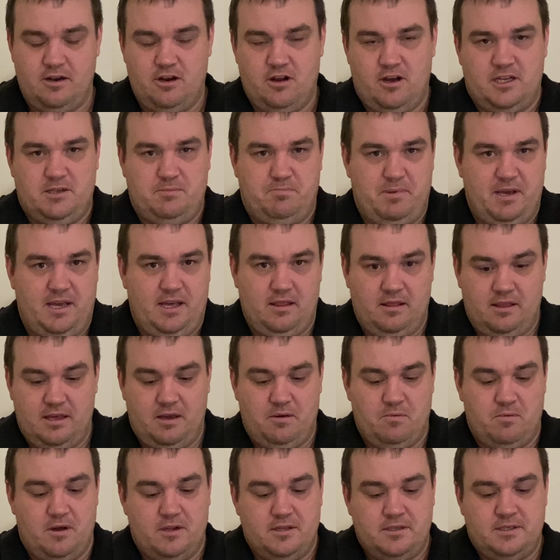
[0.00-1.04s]
Nice big
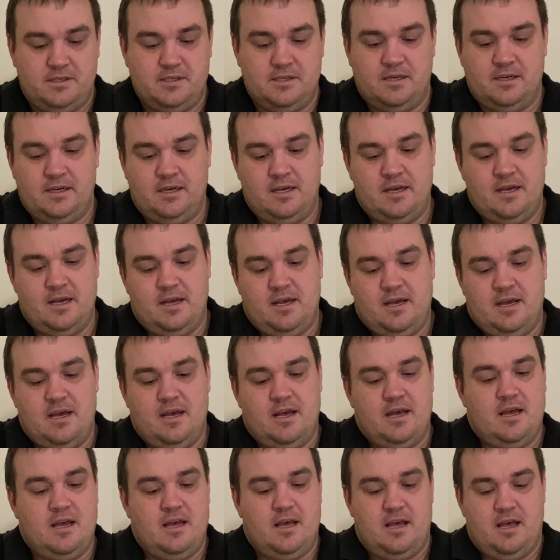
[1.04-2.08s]
thick ones.
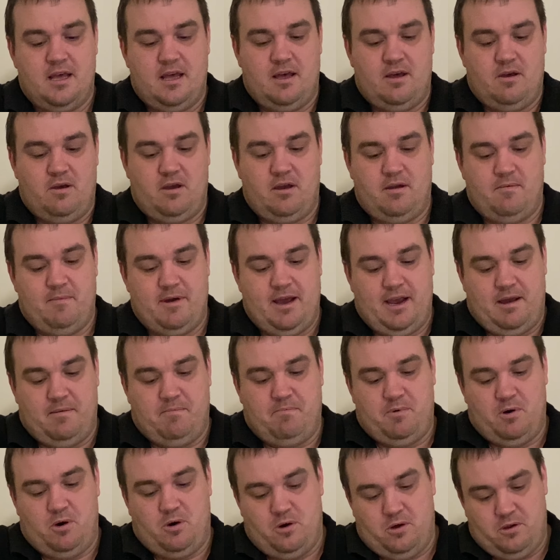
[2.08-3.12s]
Make a
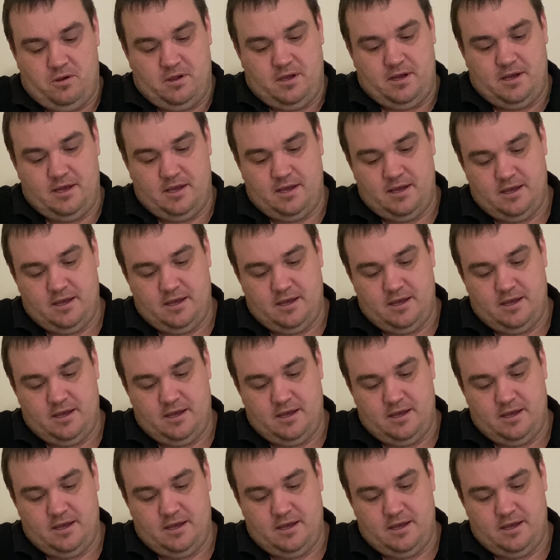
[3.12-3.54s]
ball.